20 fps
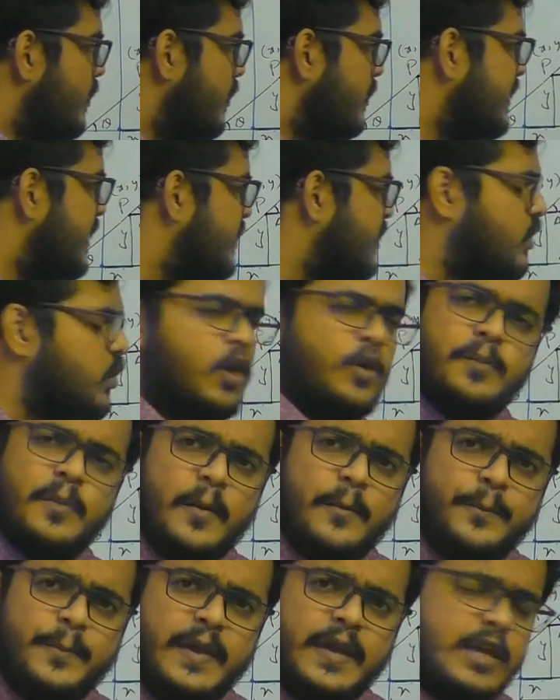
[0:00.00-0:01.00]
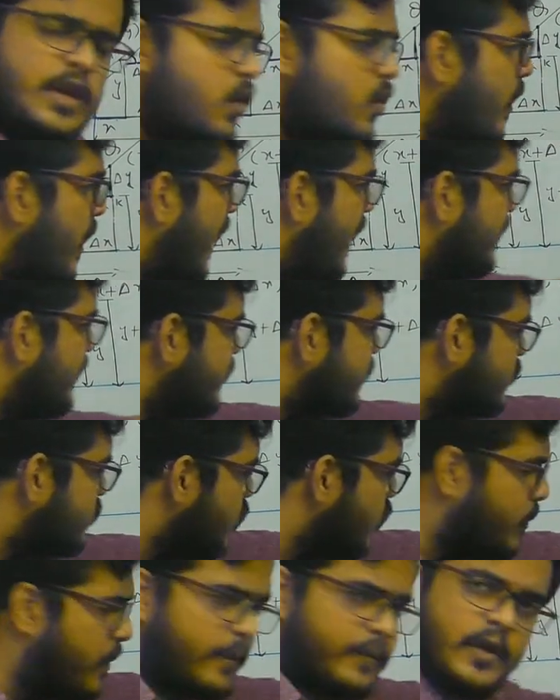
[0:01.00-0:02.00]
The slope of PQ and the
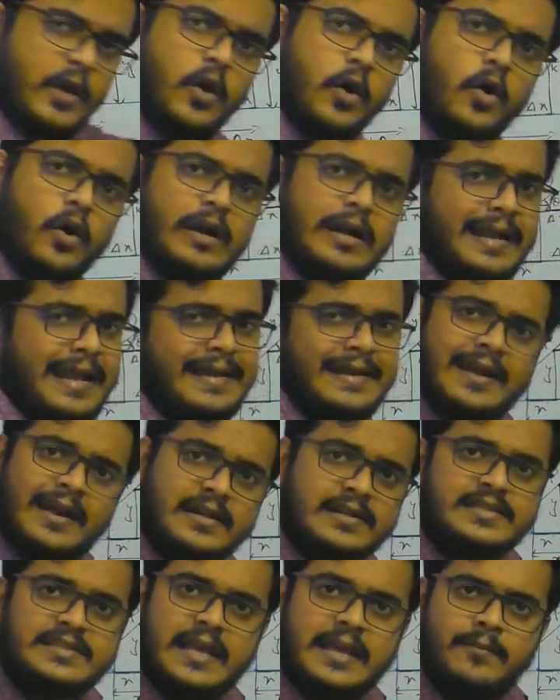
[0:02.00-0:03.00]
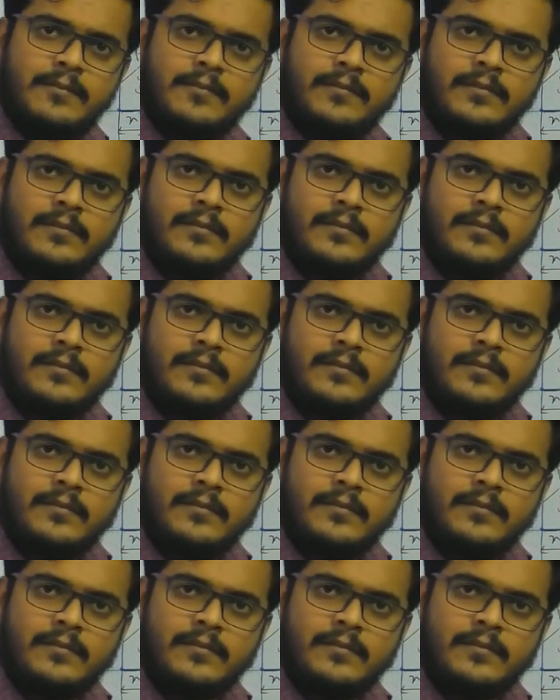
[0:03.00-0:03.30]
slope of the whole line are same.